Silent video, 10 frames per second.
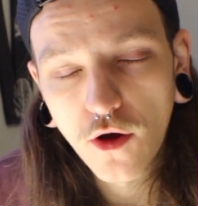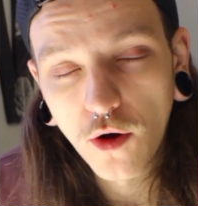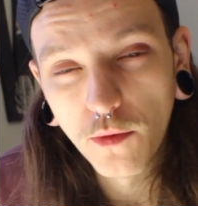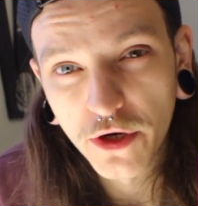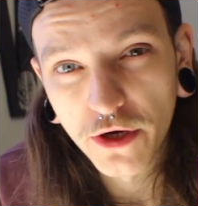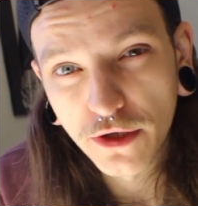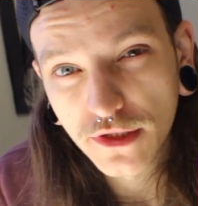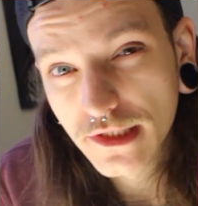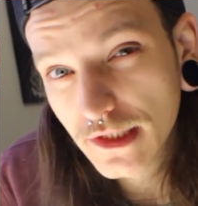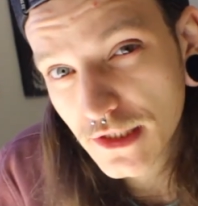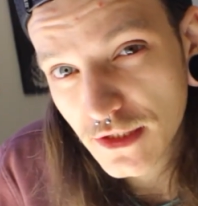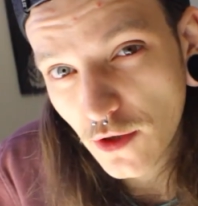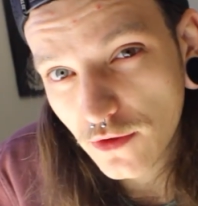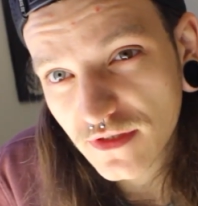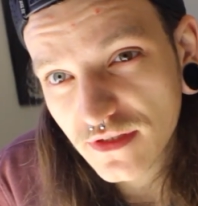hope you're
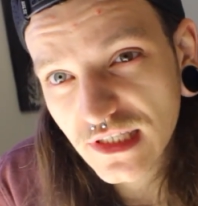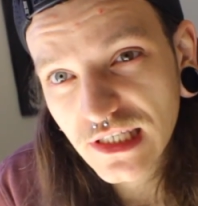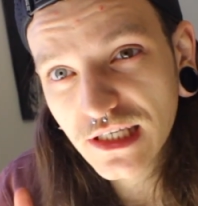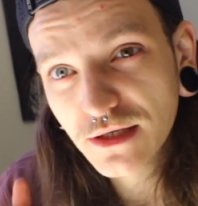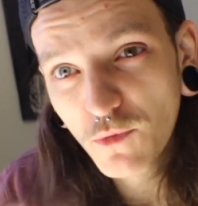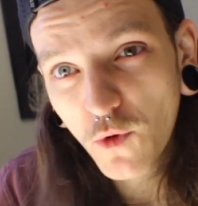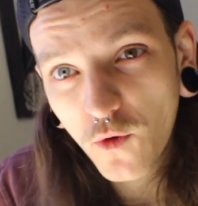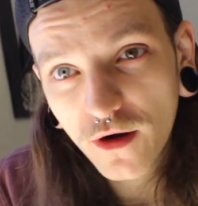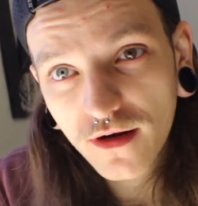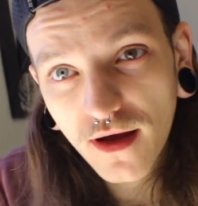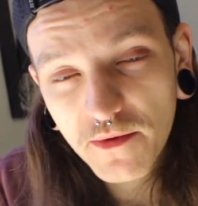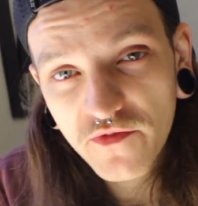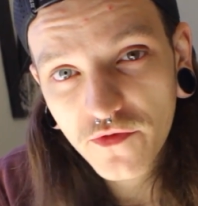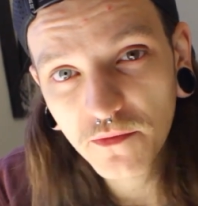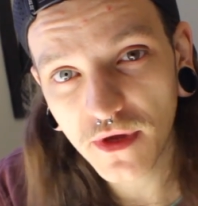stoked to see more
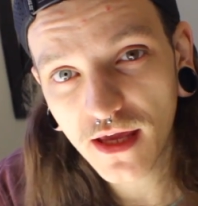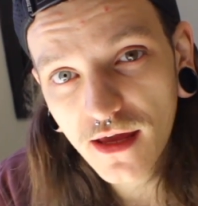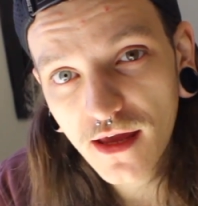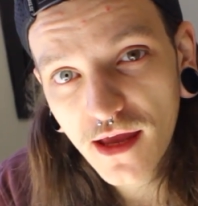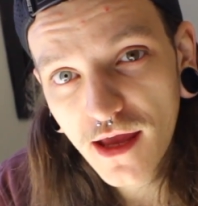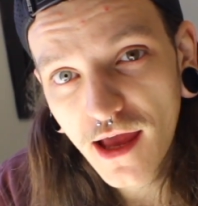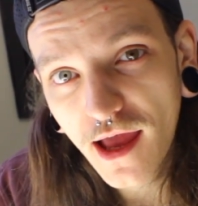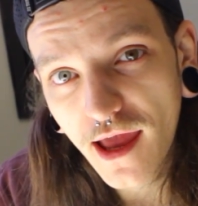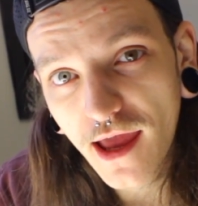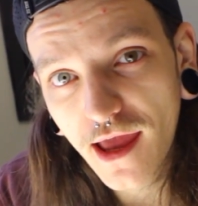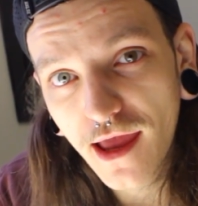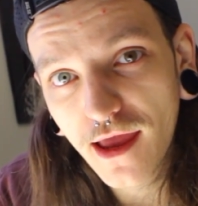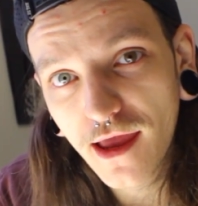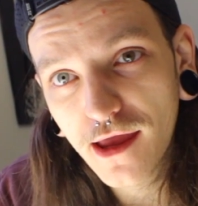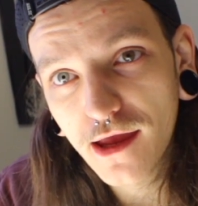coming from me,
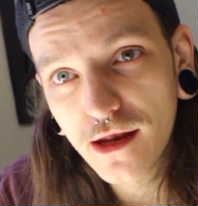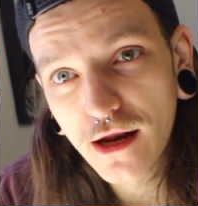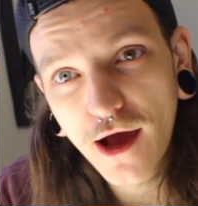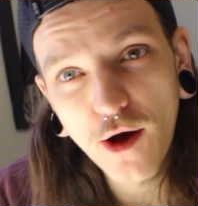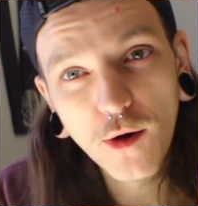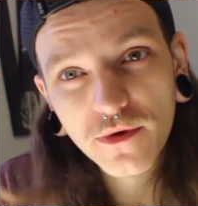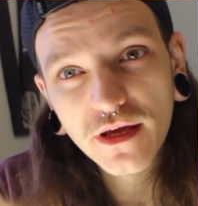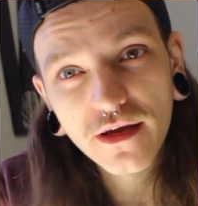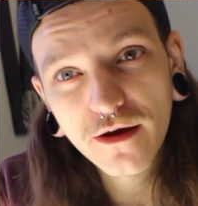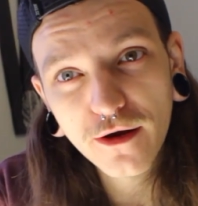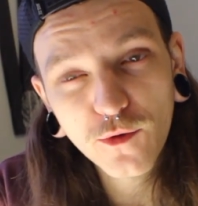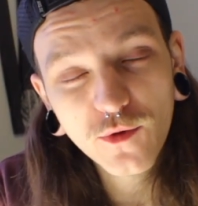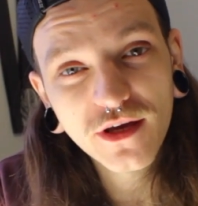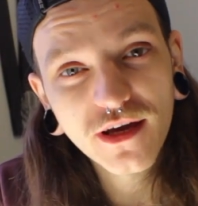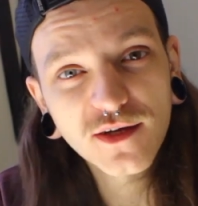and I hope to hear
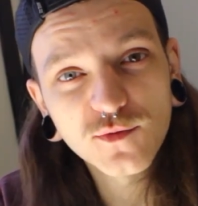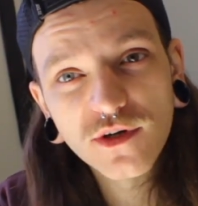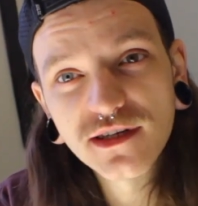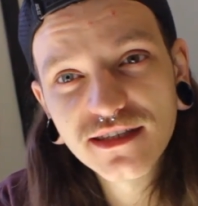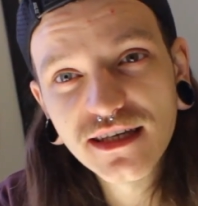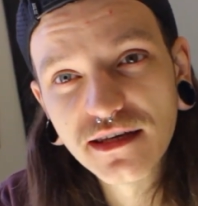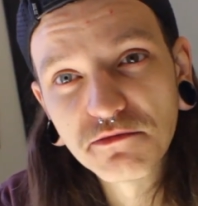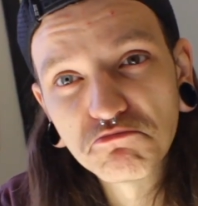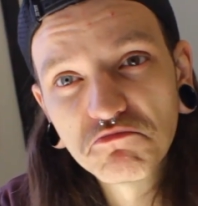what you guys want to see.